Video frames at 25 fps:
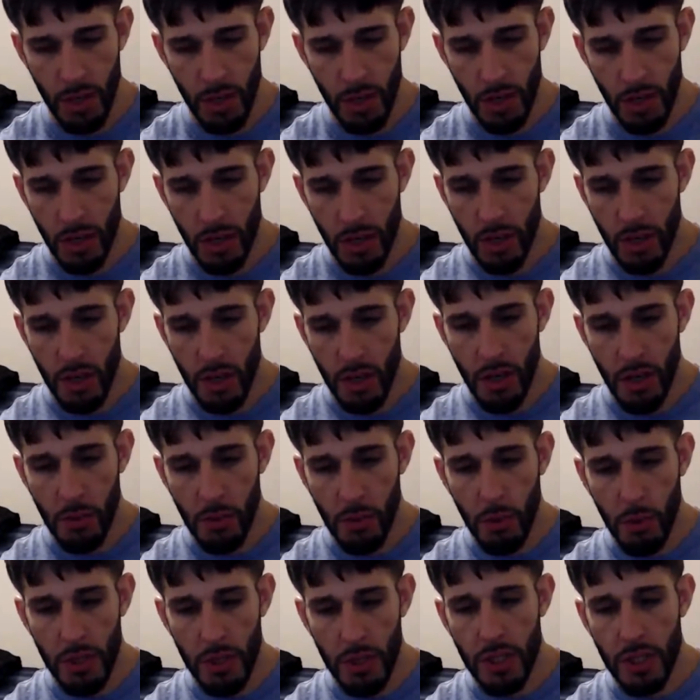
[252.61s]
It's just
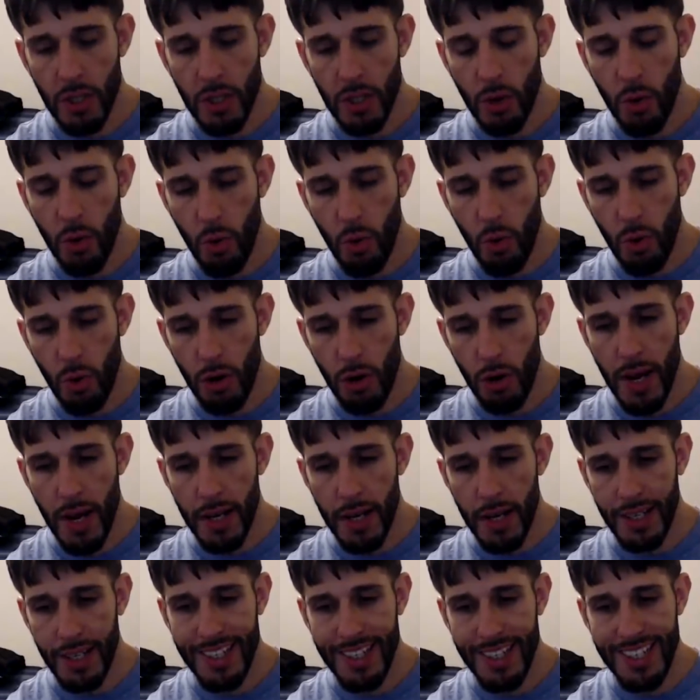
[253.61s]
as a team,
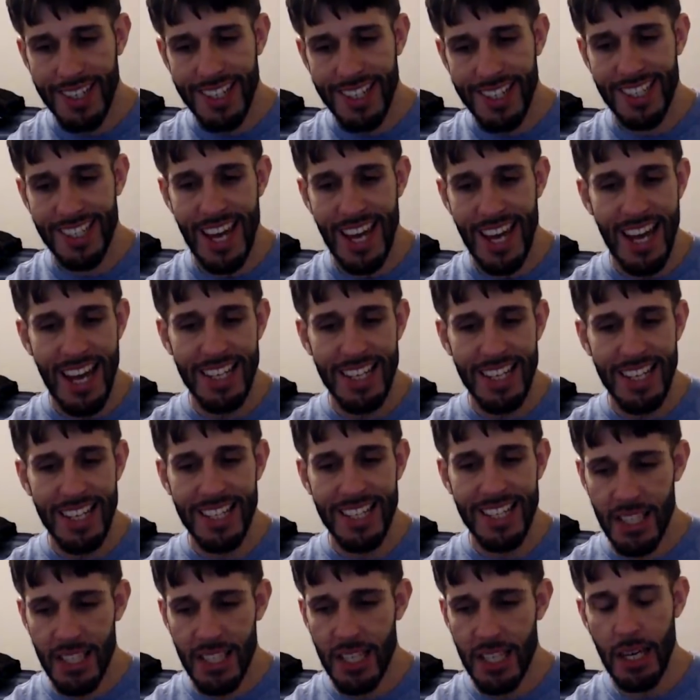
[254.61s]
in
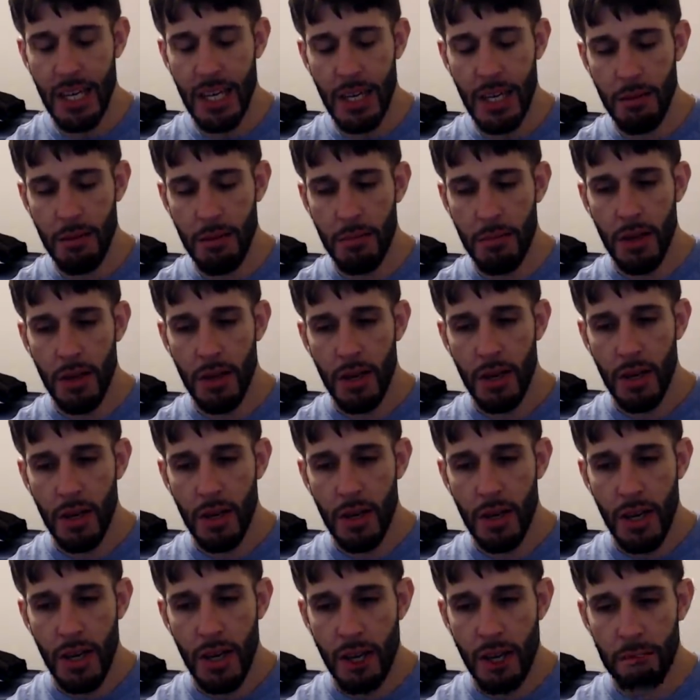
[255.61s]
every game that I
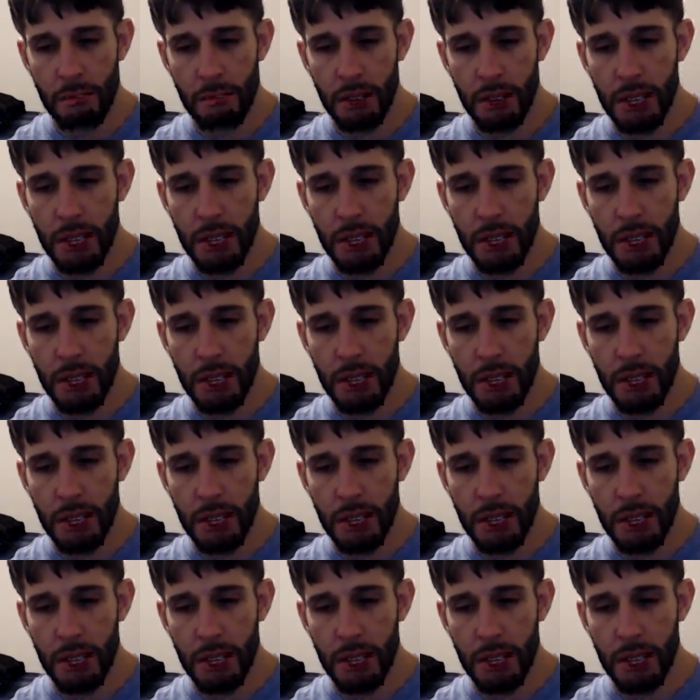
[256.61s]
saw,